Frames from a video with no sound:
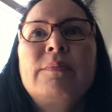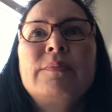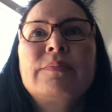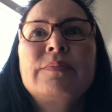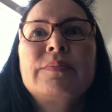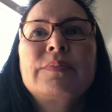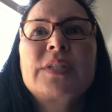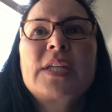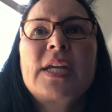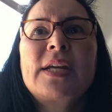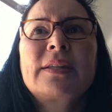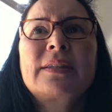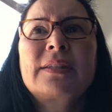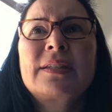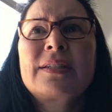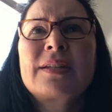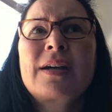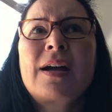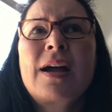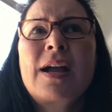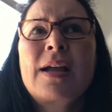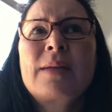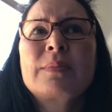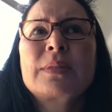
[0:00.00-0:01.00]
take the
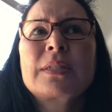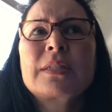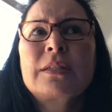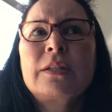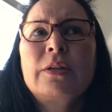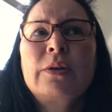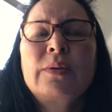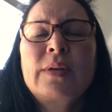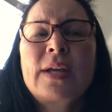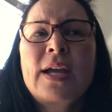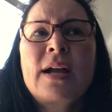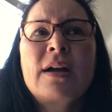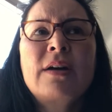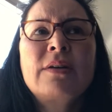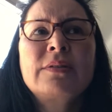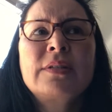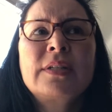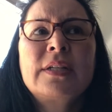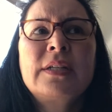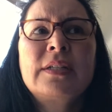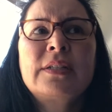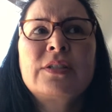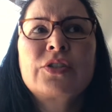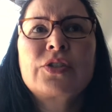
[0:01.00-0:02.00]
time, slow down,
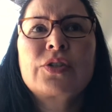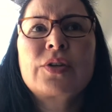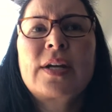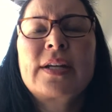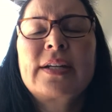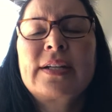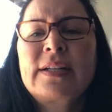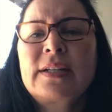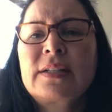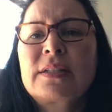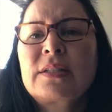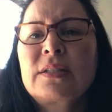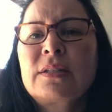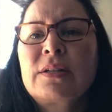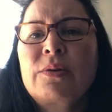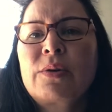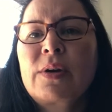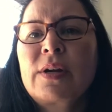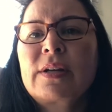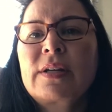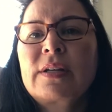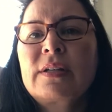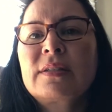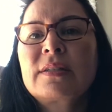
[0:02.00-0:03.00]
and try to get to know
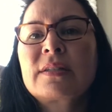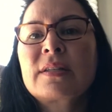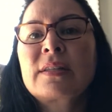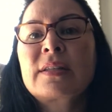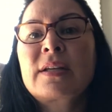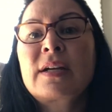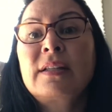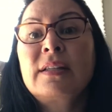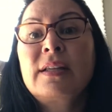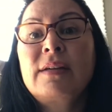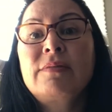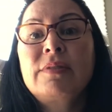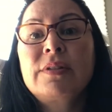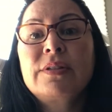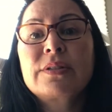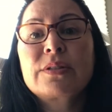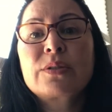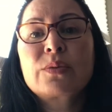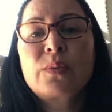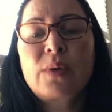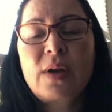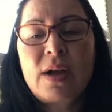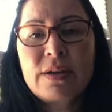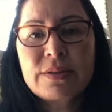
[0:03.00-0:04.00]
our kids on that level
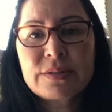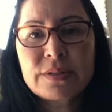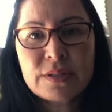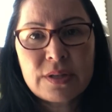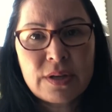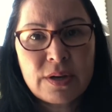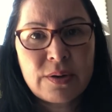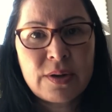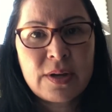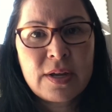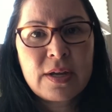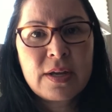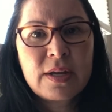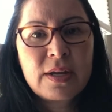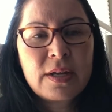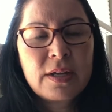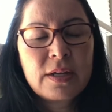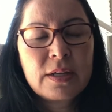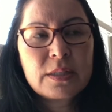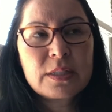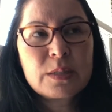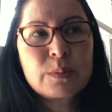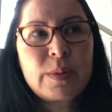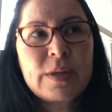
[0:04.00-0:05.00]
as well. So
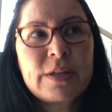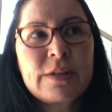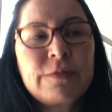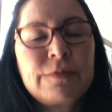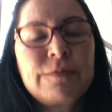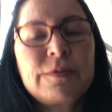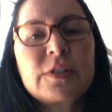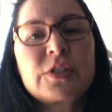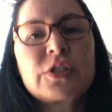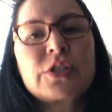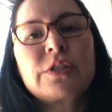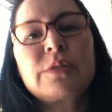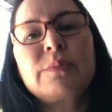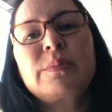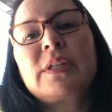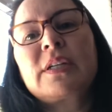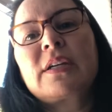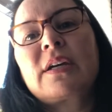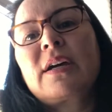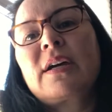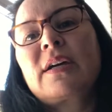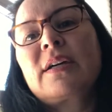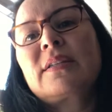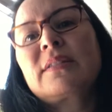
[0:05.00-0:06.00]
it's beneficial
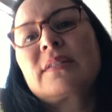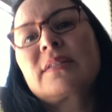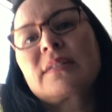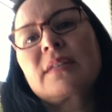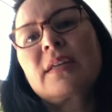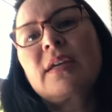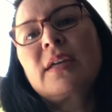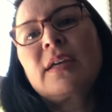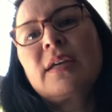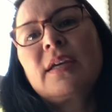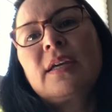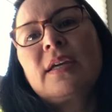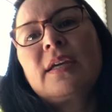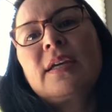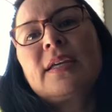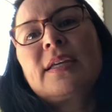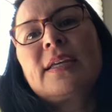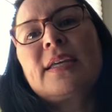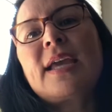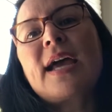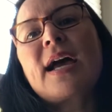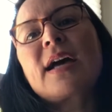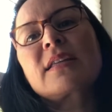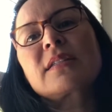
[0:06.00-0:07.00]
because
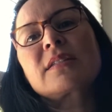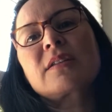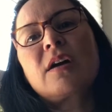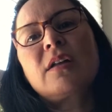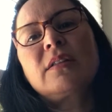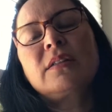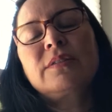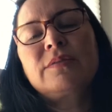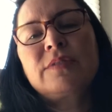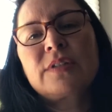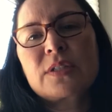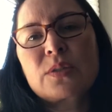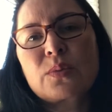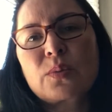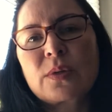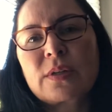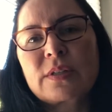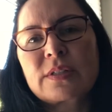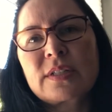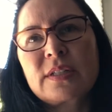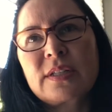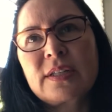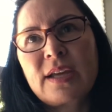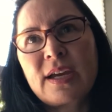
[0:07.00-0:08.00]
he has all of us work
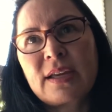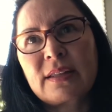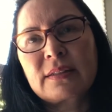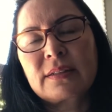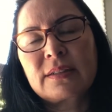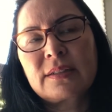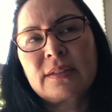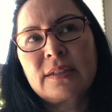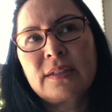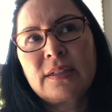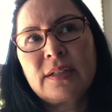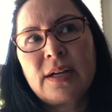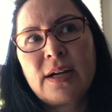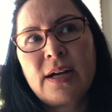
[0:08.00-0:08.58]
together,